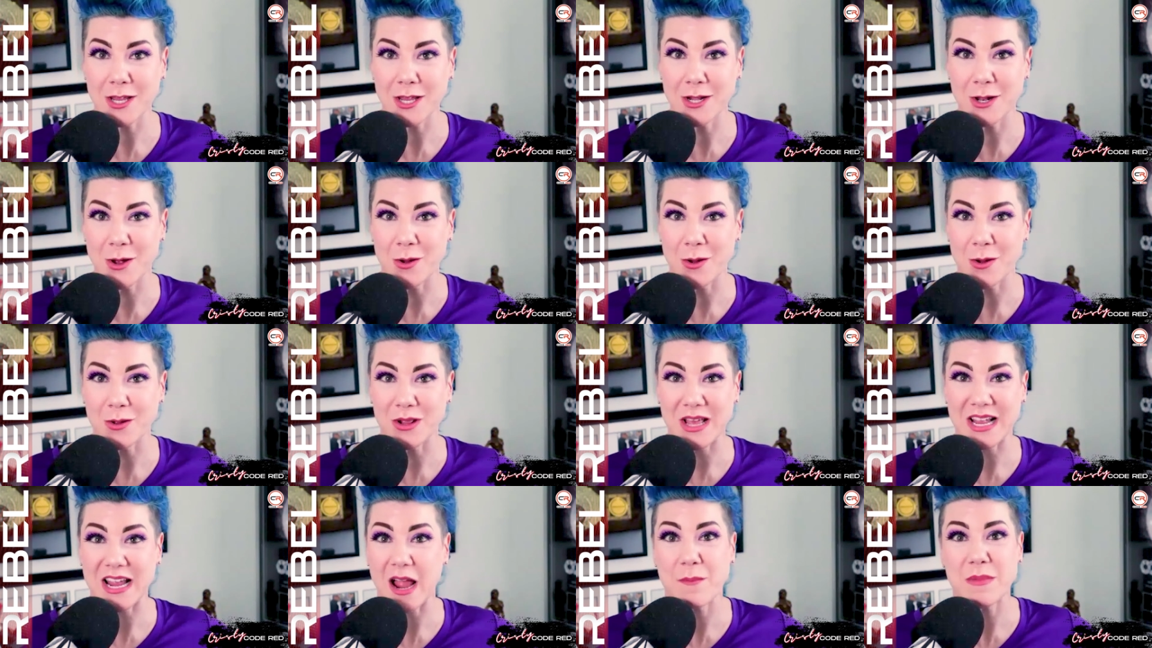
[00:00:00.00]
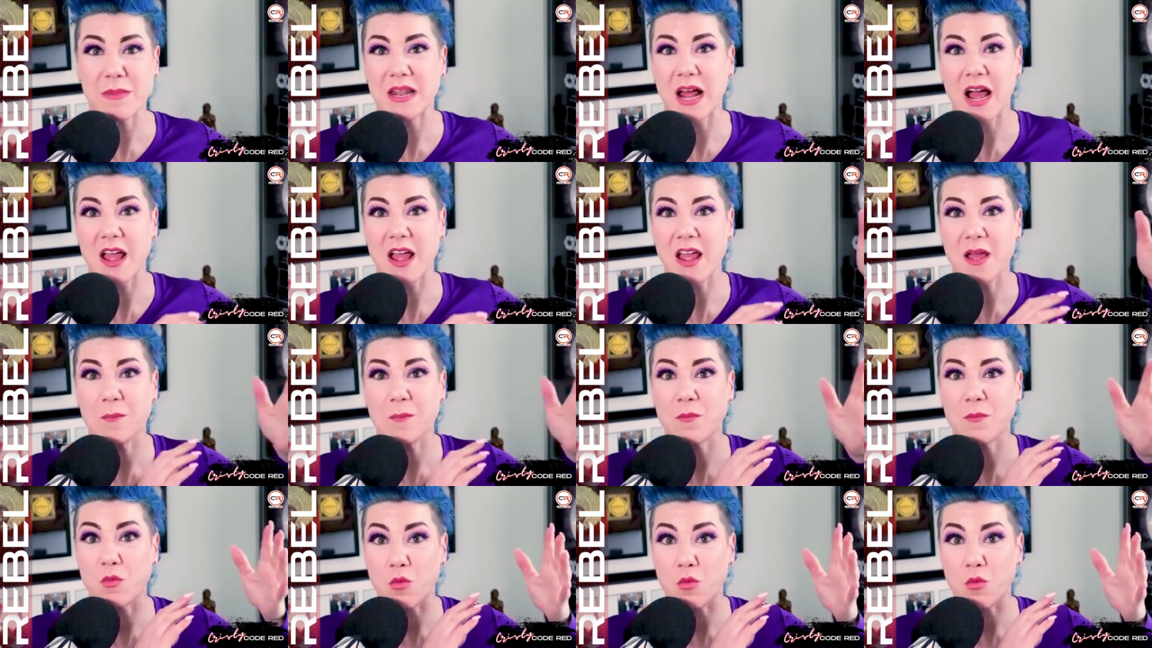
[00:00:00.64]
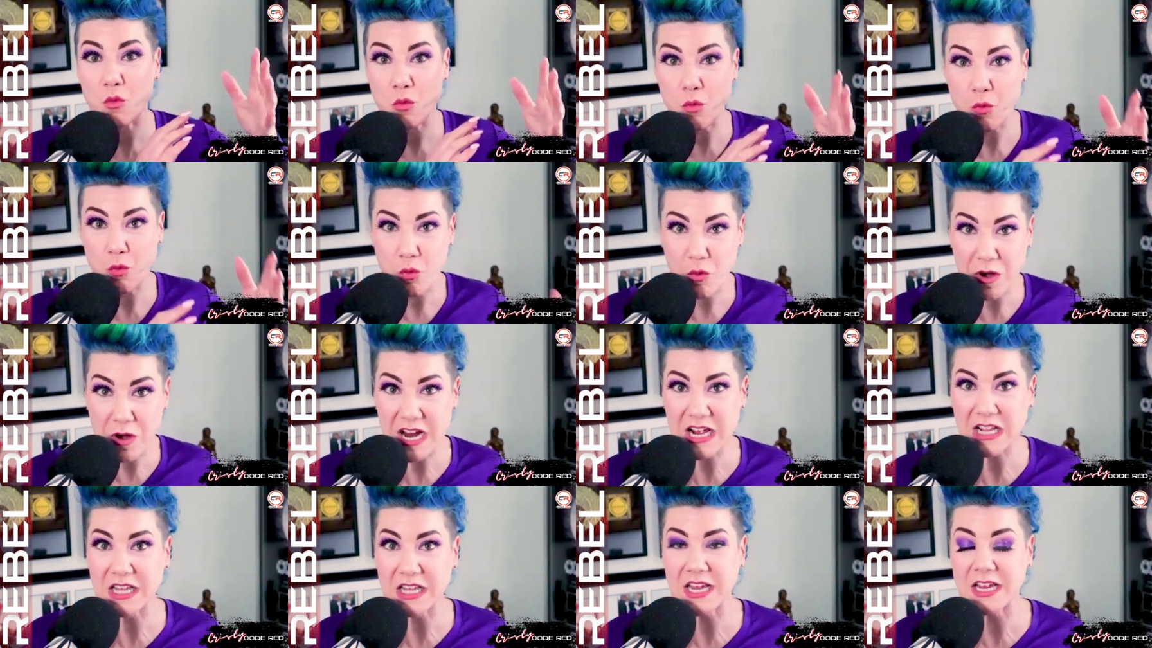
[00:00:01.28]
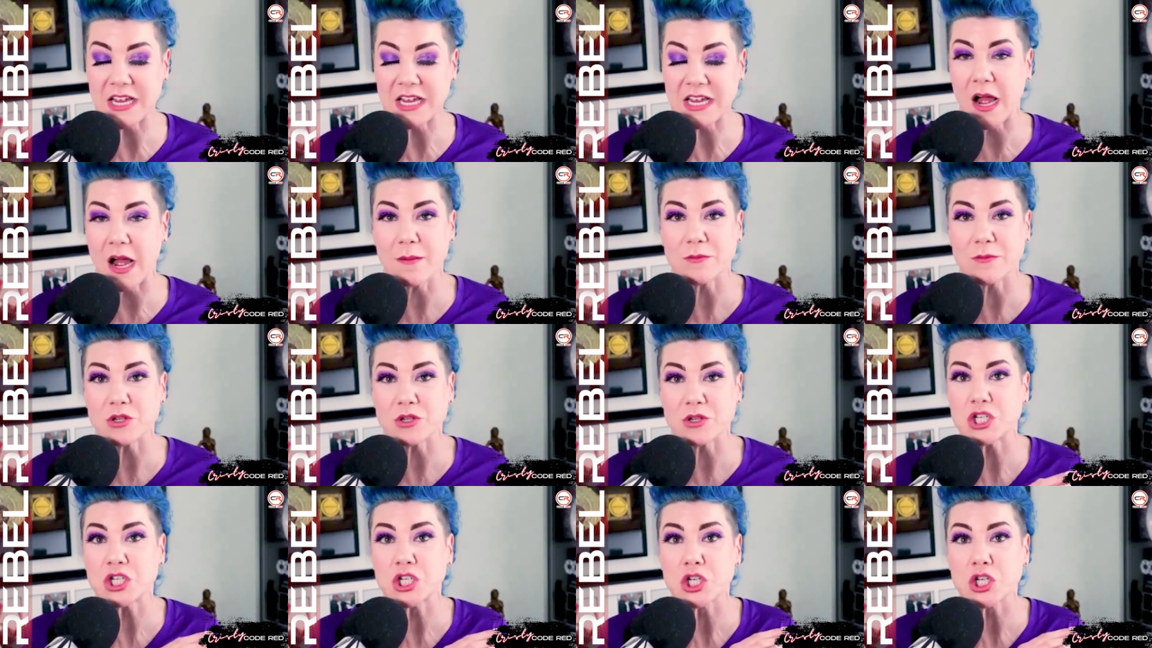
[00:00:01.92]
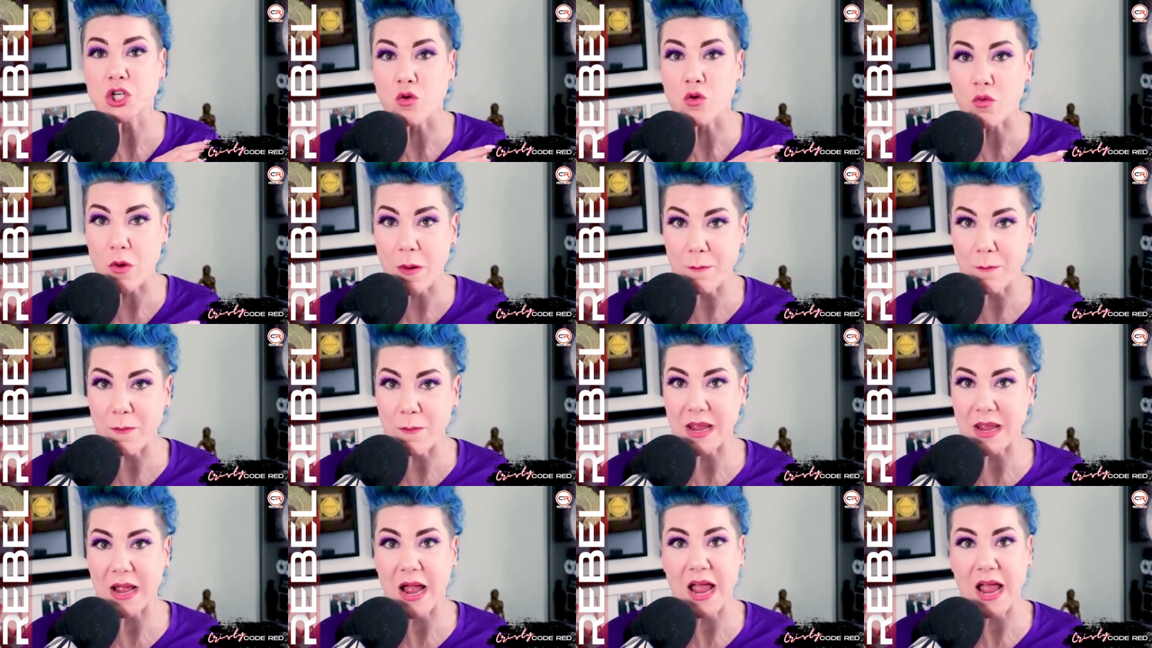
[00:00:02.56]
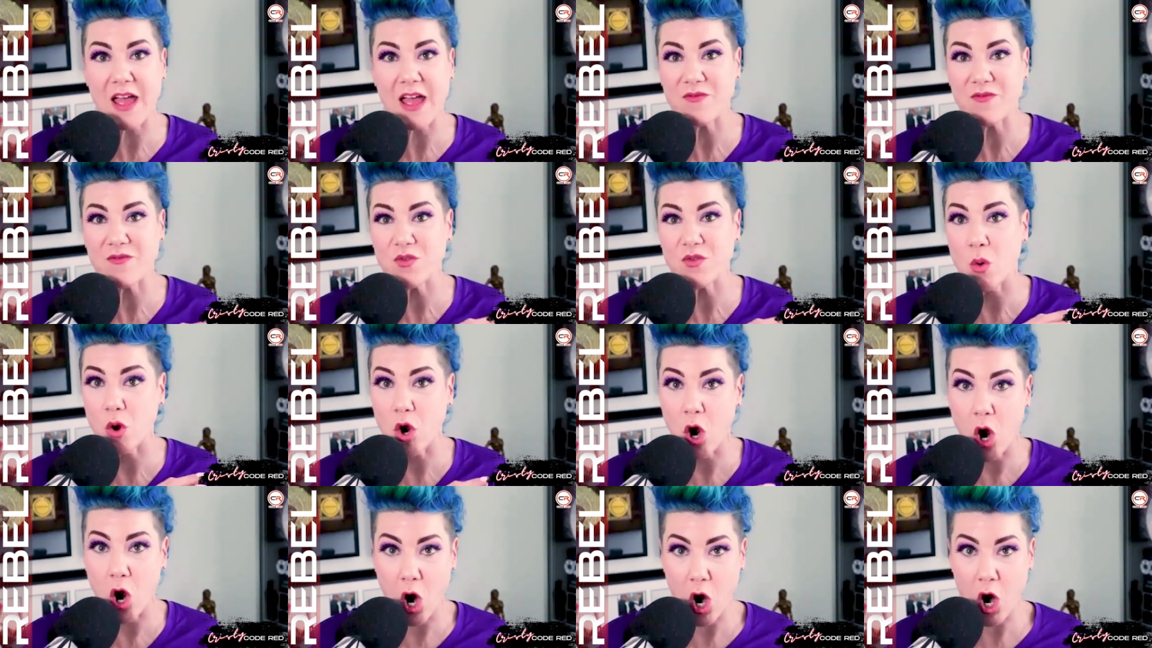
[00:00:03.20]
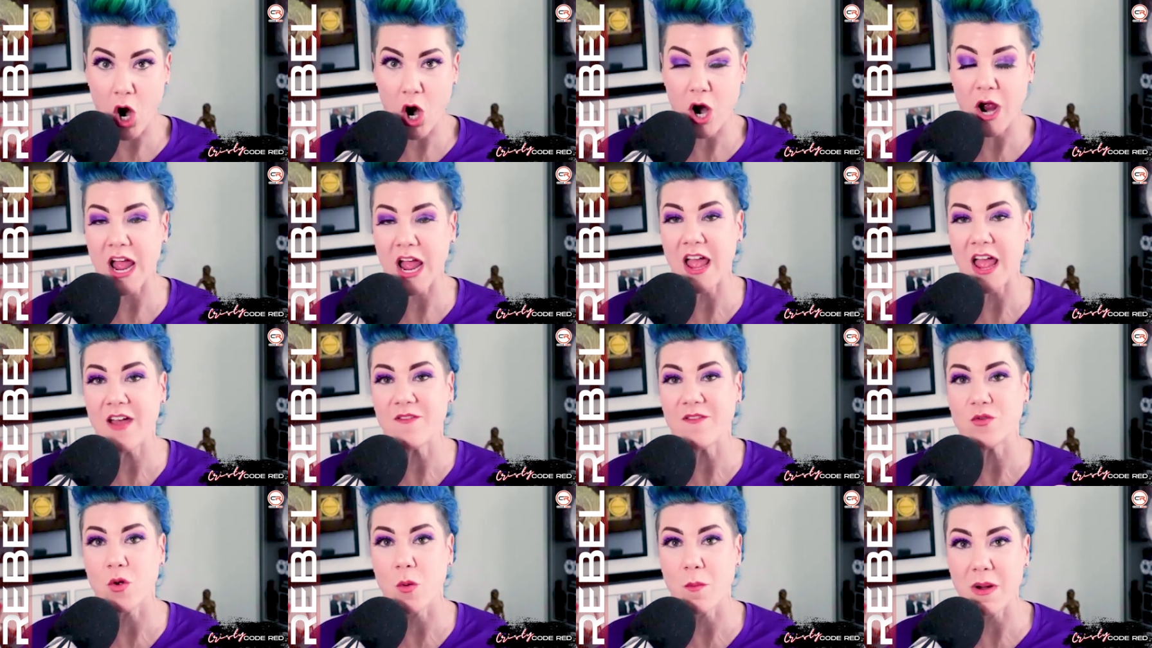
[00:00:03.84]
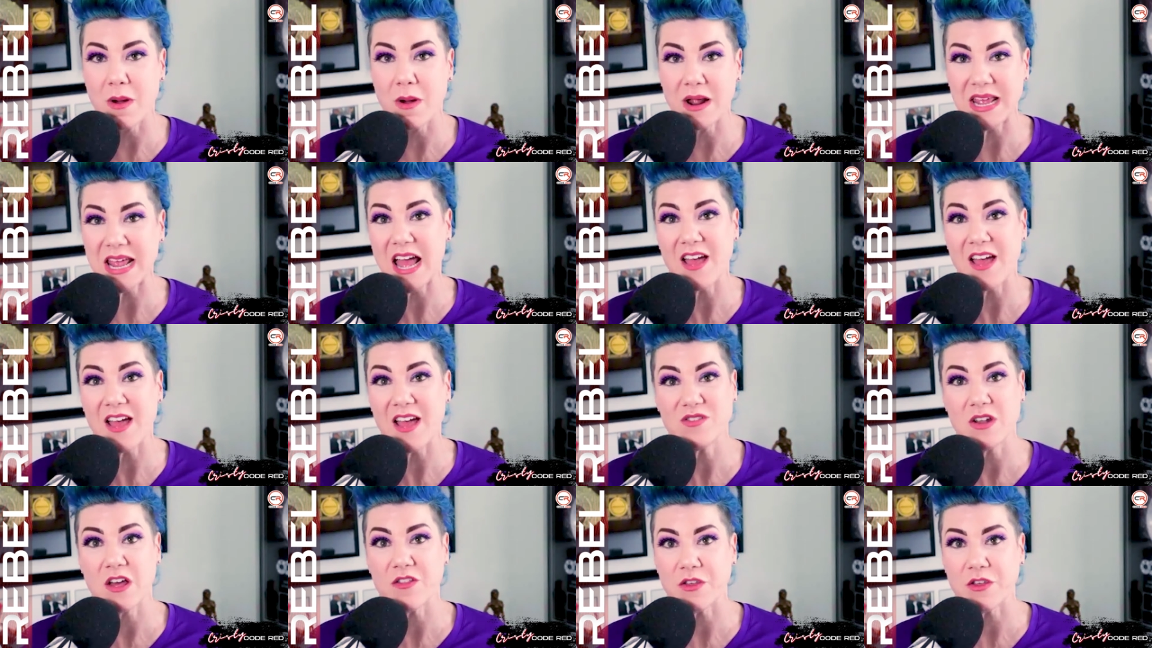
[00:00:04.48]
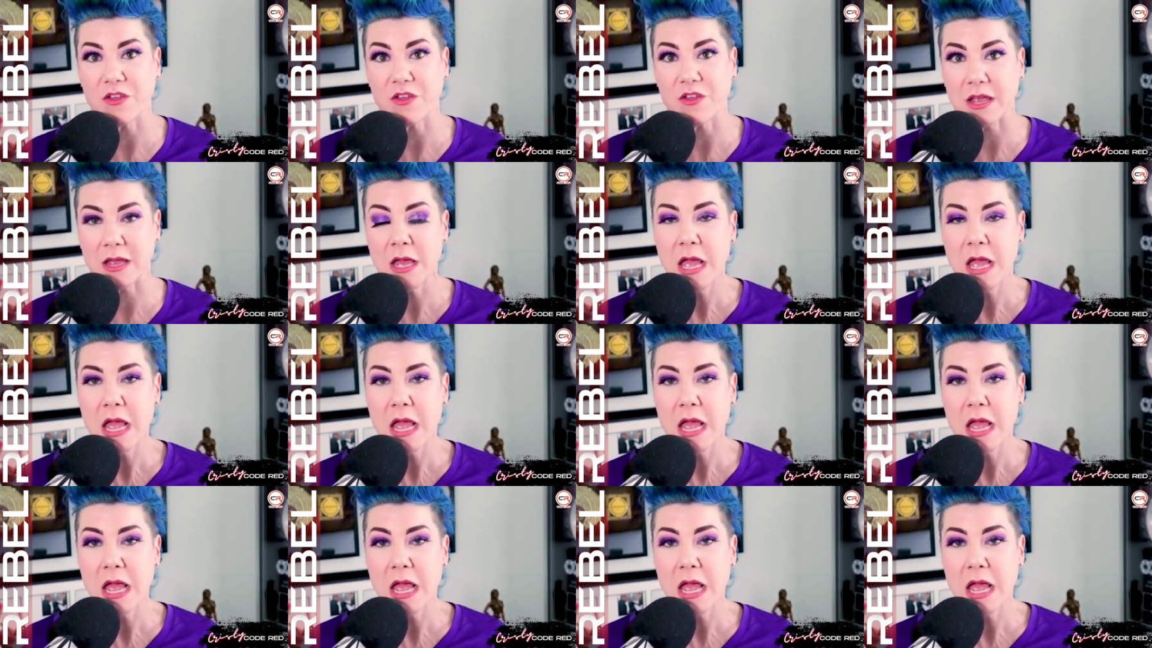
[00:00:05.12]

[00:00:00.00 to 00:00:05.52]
You know, like, I mean, I am really, I'm scrimping. I have no car. I have no money. I have nothing.